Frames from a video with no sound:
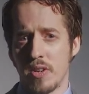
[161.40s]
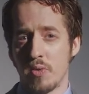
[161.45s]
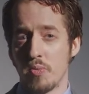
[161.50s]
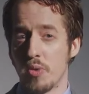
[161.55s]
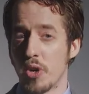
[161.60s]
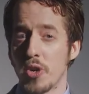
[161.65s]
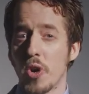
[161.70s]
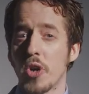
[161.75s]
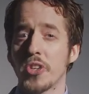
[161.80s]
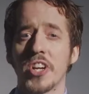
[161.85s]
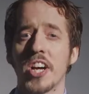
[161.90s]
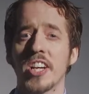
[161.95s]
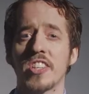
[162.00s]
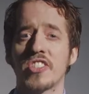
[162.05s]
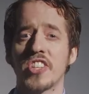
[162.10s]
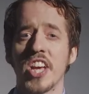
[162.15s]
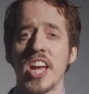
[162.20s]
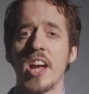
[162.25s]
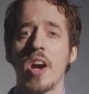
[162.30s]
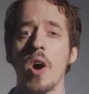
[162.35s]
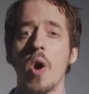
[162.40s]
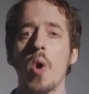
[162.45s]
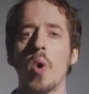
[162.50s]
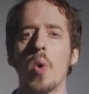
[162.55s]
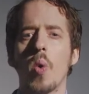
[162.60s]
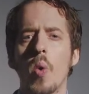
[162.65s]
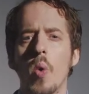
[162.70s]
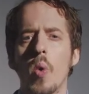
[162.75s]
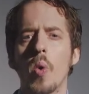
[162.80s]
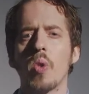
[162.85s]
were not, I say,
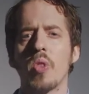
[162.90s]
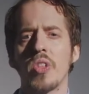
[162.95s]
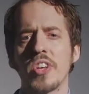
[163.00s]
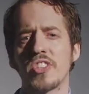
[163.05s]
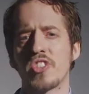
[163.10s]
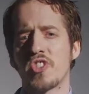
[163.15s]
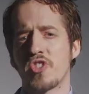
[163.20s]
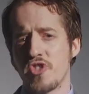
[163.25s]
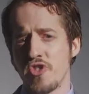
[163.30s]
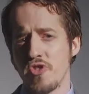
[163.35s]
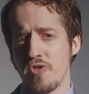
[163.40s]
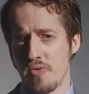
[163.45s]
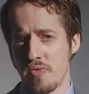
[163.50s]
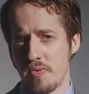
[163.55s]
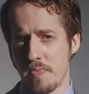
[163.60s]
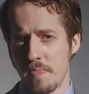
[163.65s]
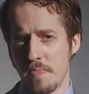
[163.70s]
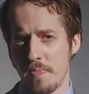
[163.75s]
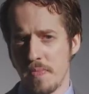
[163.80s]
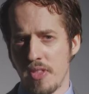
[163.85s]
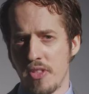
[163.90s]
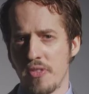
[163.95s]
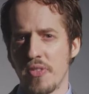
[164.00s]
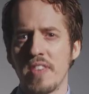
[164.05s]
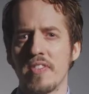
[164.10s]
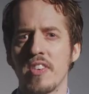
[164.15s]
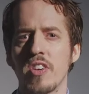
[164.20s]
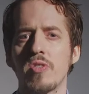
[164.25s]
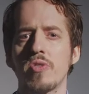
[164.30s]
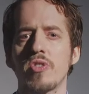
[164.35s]
all this true, the
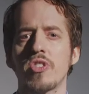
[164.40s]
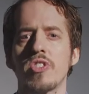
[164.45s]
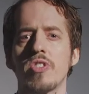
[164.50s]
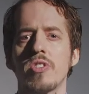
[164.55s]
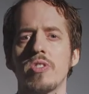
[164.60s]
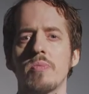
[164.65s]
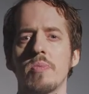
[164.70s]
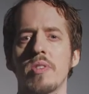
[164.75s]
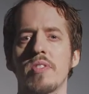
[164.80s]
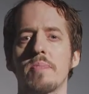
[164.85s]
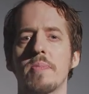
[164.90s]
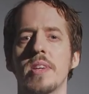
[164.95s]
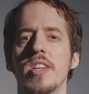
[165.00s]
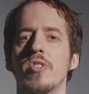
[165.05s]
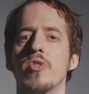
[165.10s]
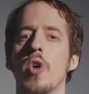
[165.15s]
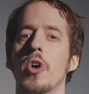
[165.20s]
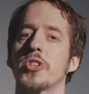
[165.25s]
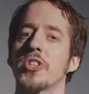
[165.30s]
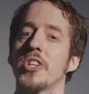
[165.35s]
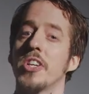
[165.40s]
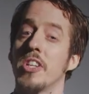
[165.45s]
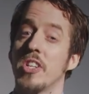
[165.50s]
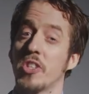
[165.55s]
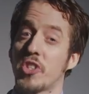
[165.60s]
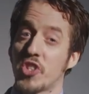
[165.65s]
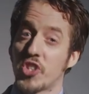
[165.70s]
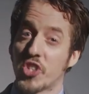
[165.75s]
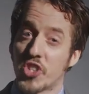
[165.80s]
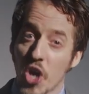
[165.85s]
revolution would have been not an
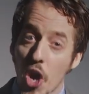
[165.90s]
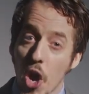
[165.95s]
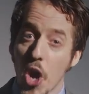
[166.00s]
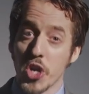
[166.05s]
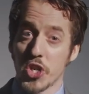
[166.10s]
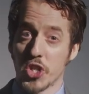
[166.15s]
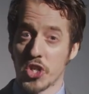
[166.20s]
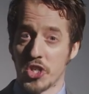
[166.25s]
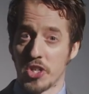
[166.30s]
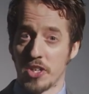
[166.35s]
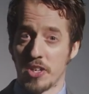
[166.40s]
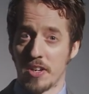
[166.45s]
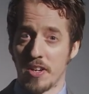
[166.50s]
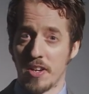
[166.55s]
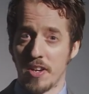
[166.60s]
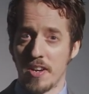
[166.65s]
assertion,